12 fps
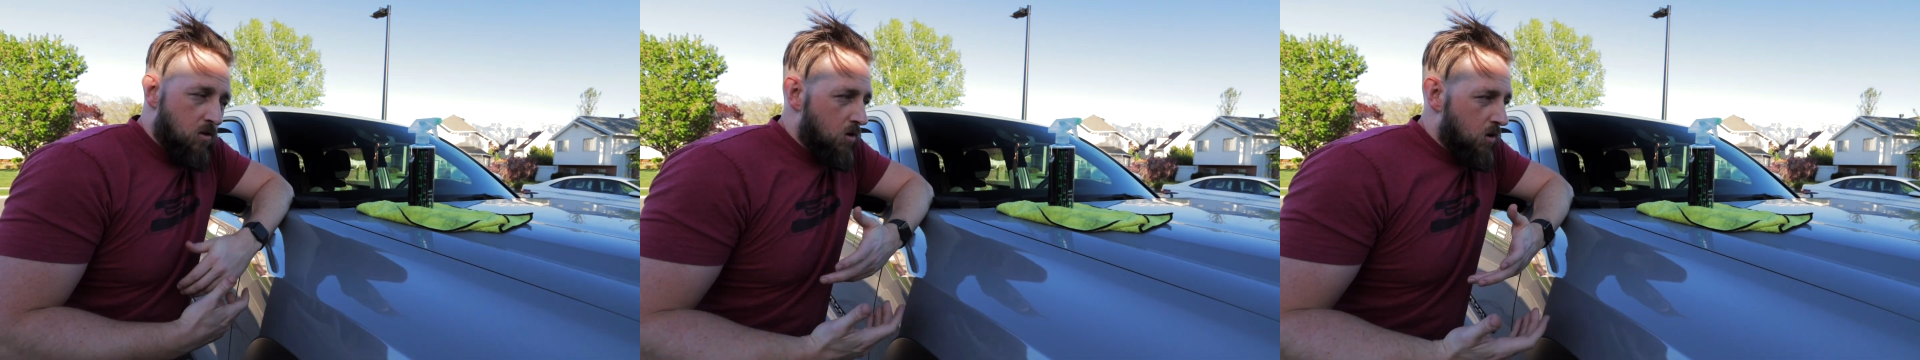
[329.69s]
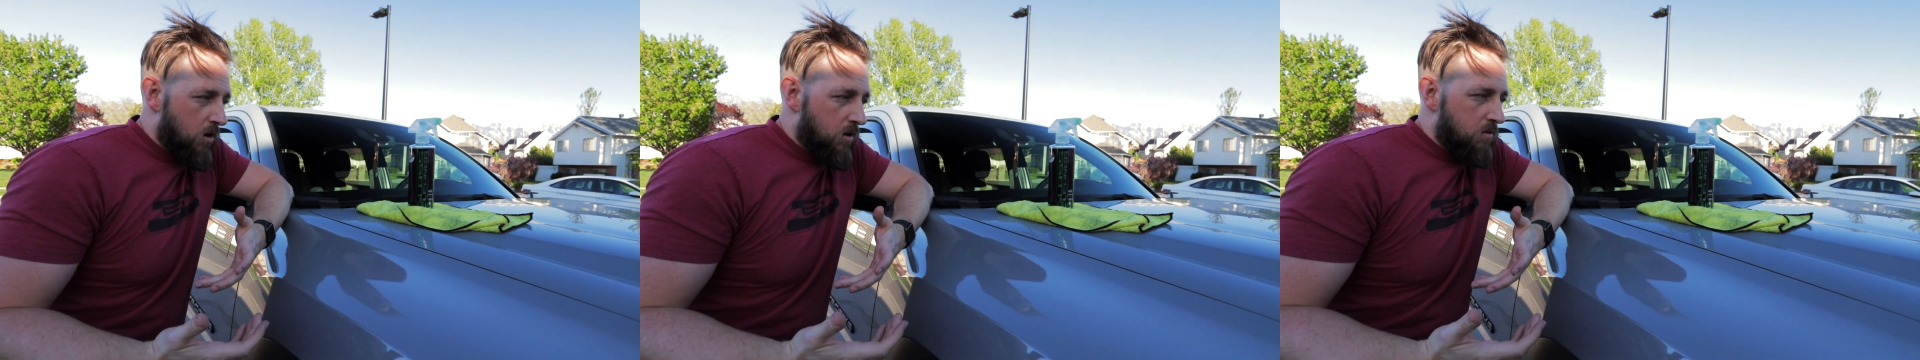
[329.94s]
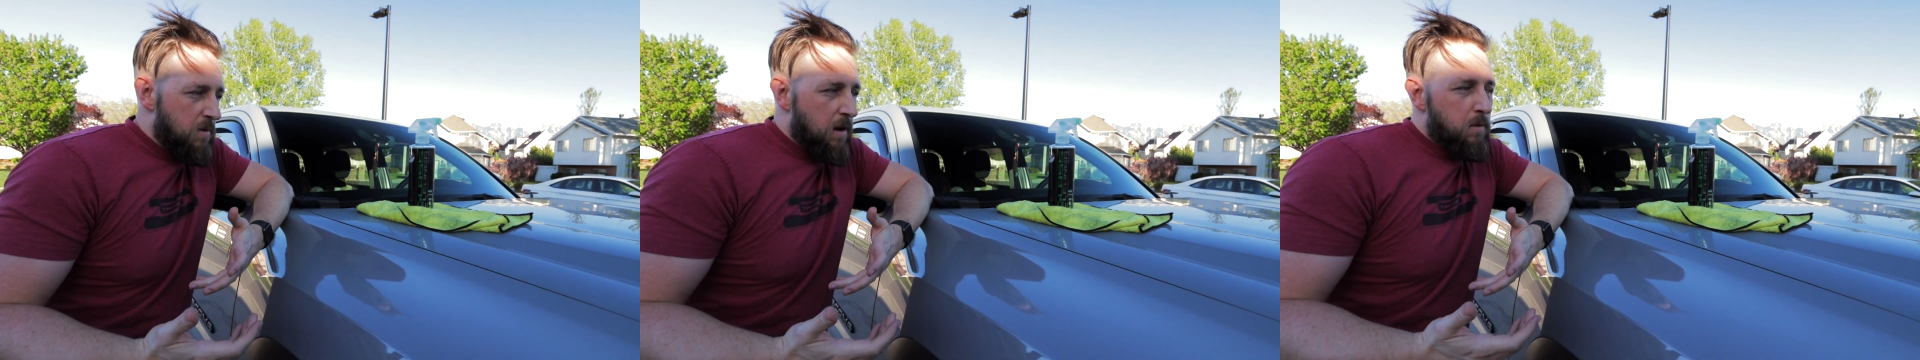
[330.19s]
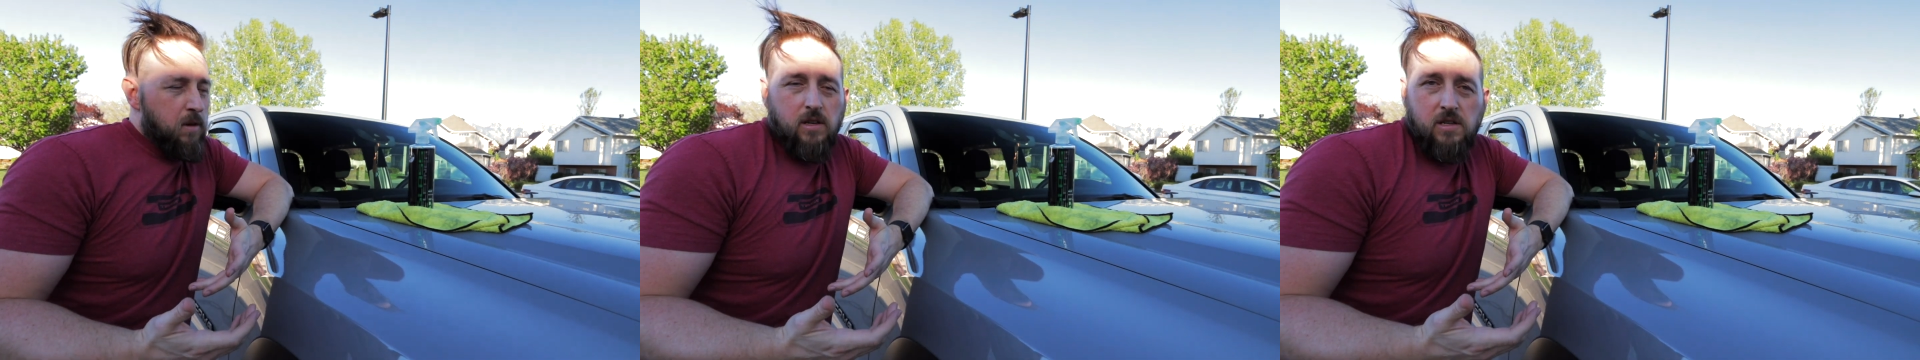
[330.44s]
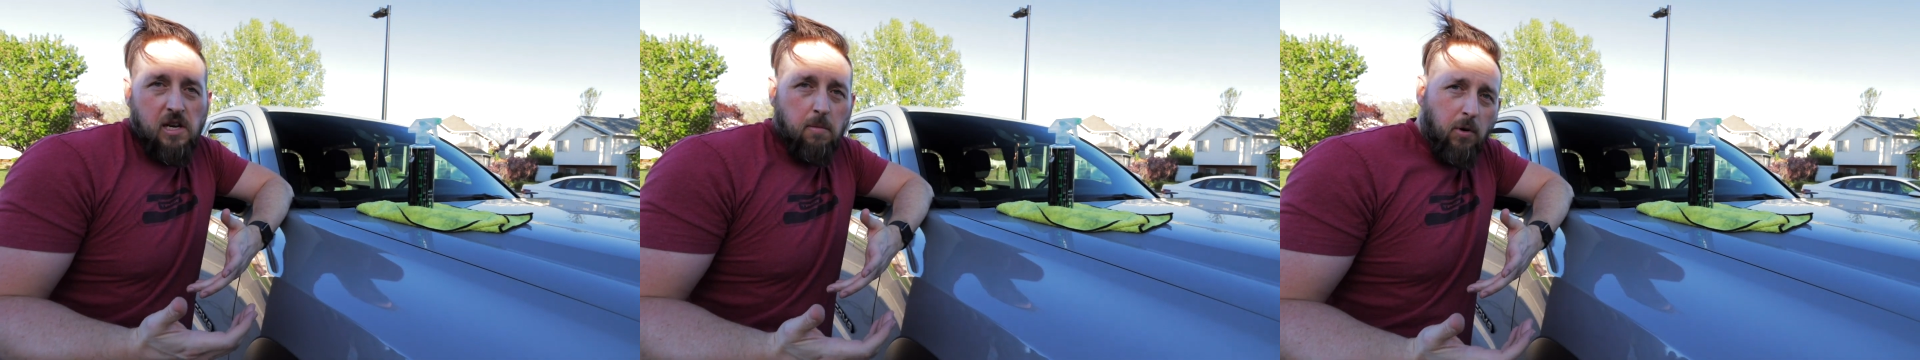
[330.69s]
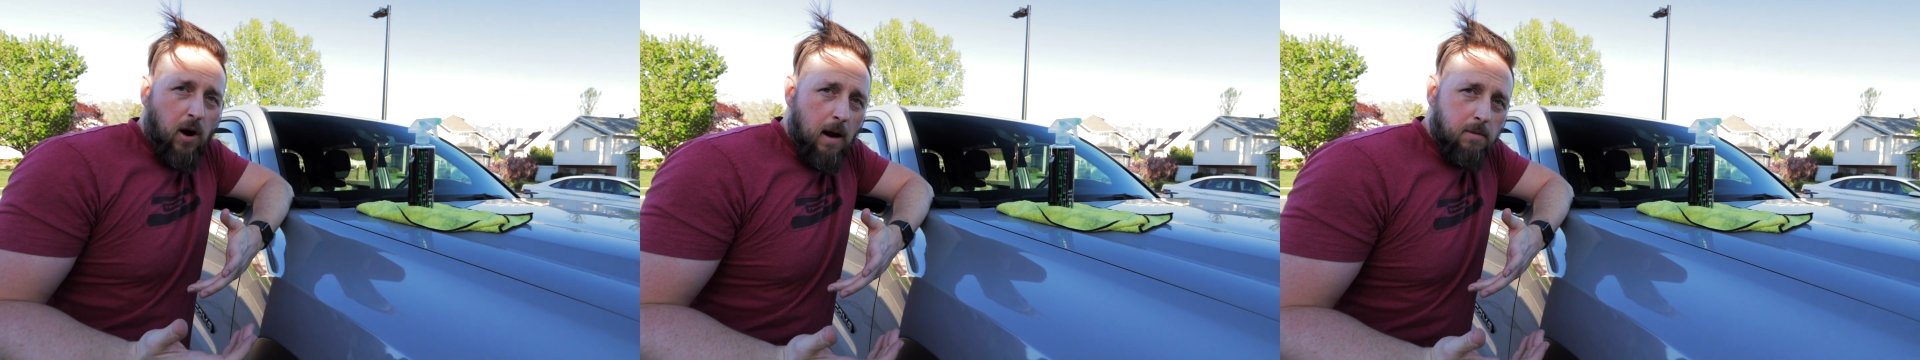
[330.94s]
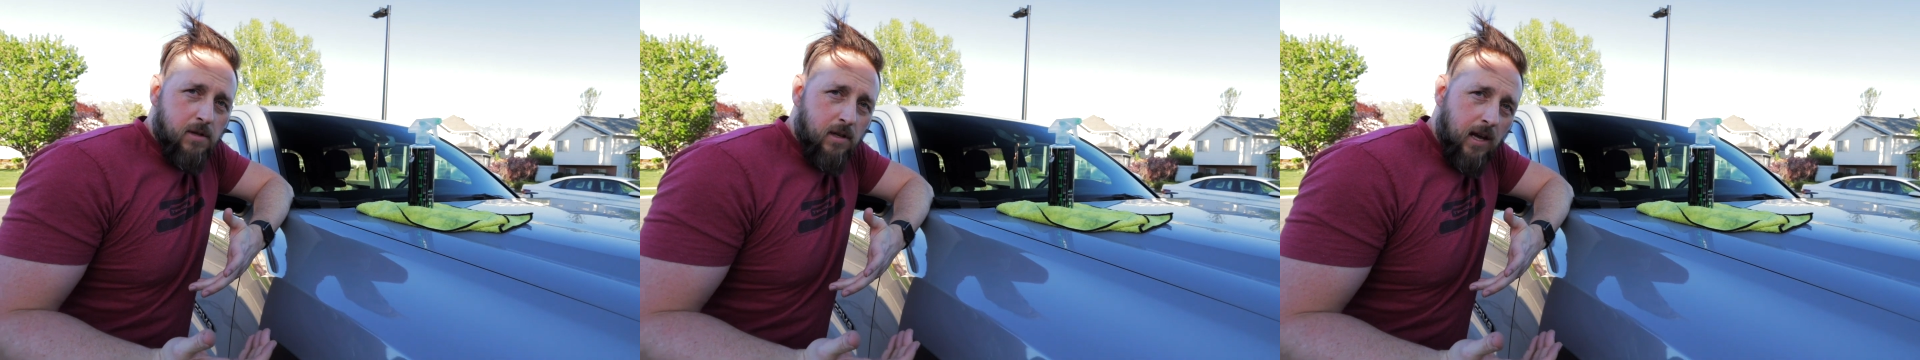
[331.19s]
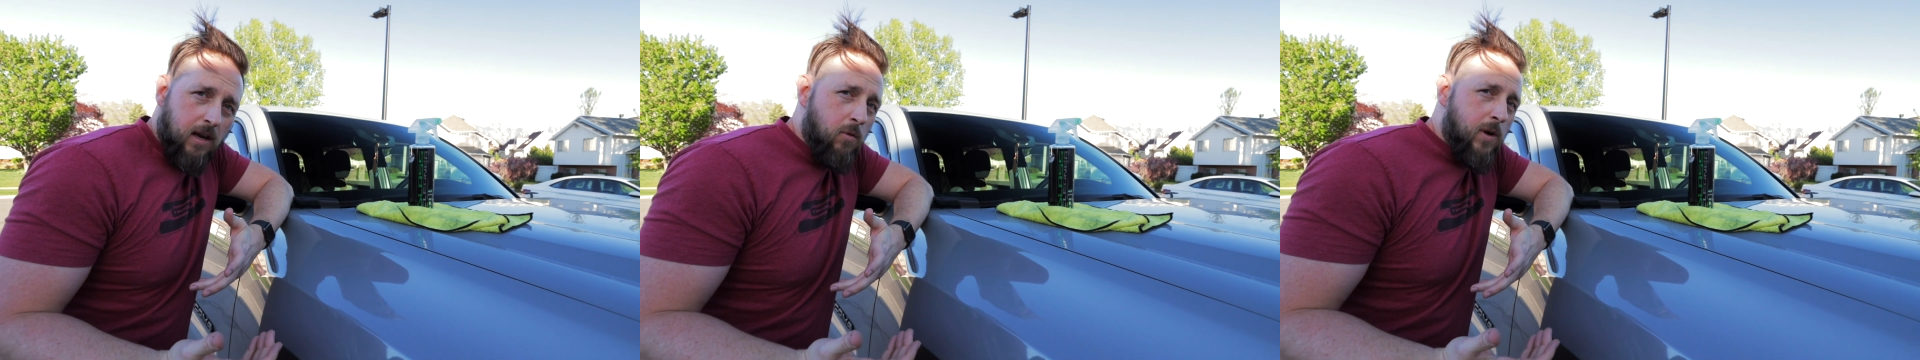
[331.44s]
Or maybe a cheaper option
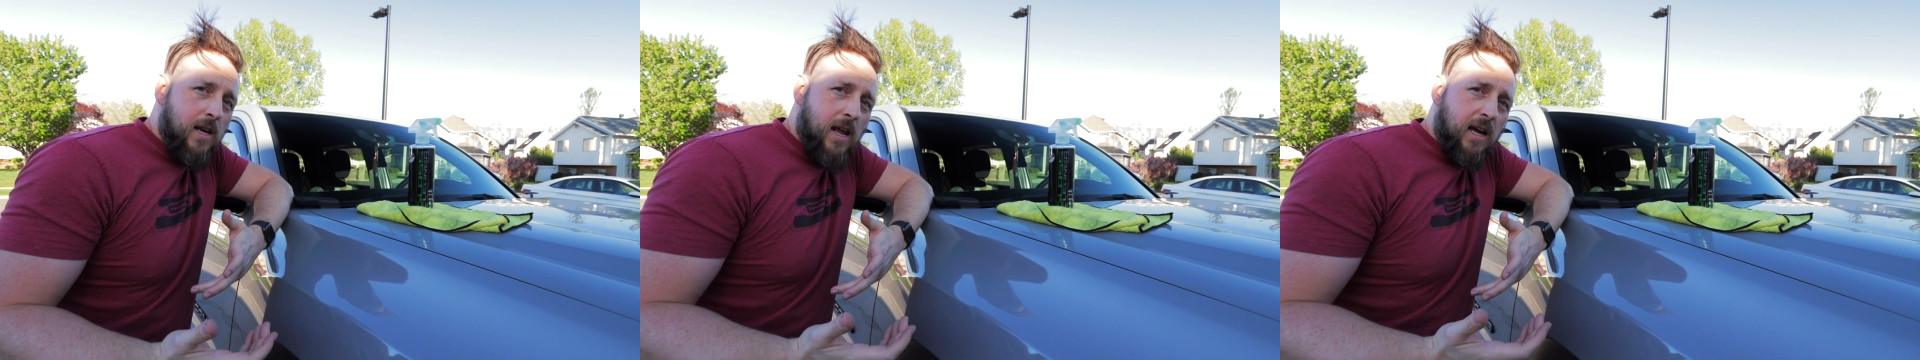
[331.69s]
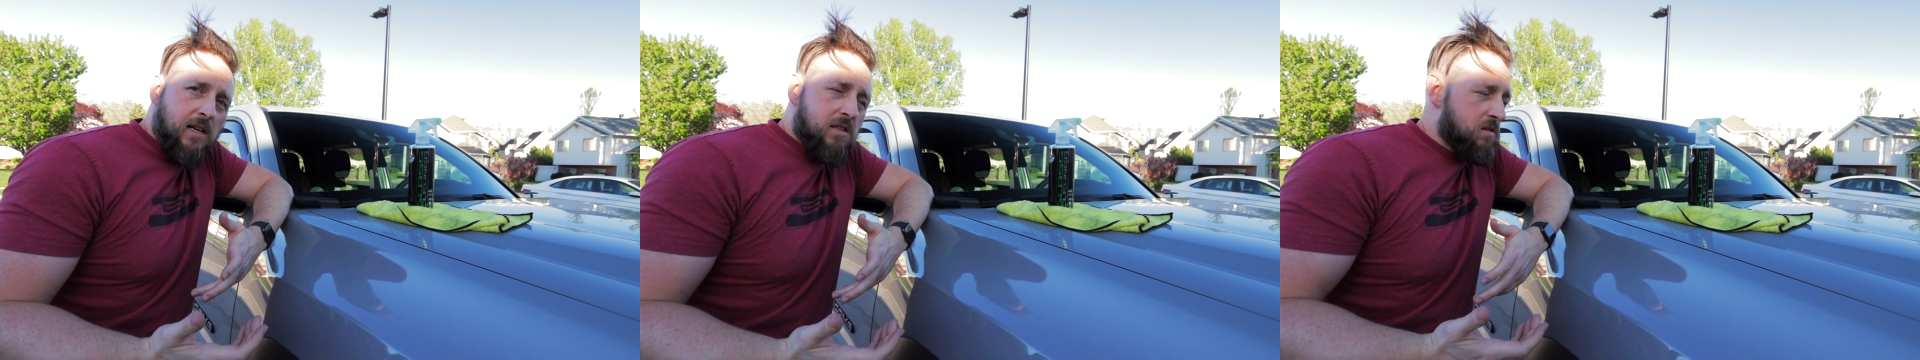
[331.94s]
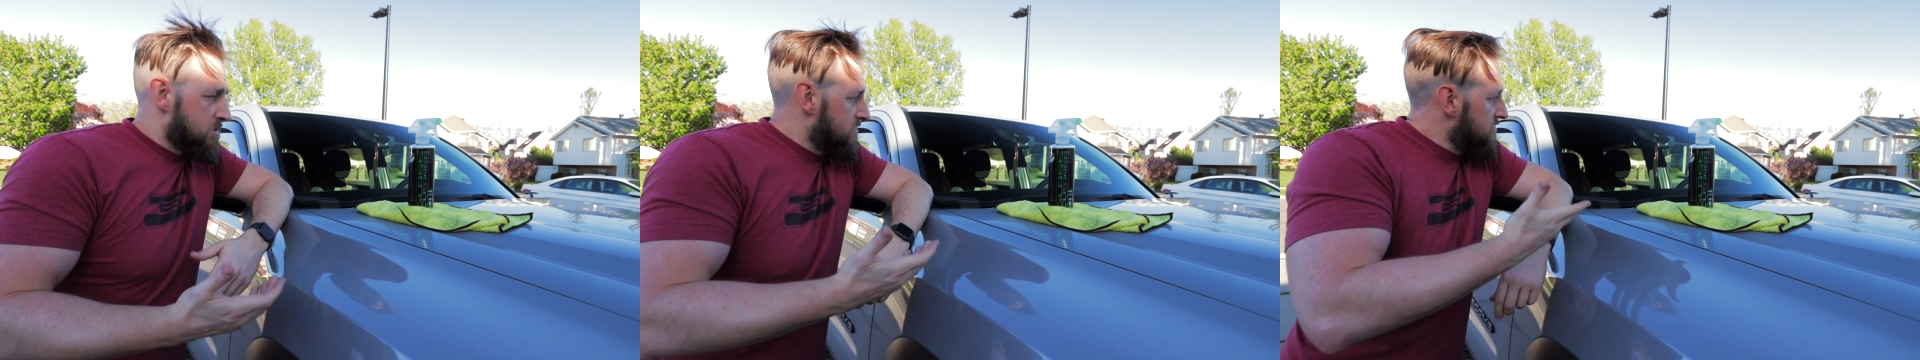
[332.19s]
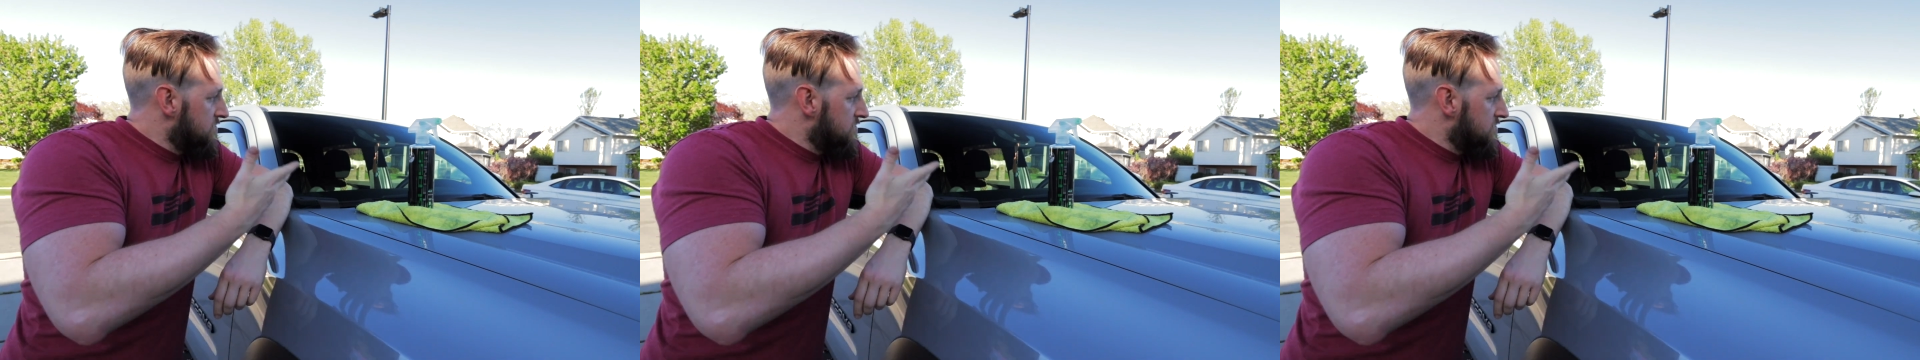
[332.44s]
like Windex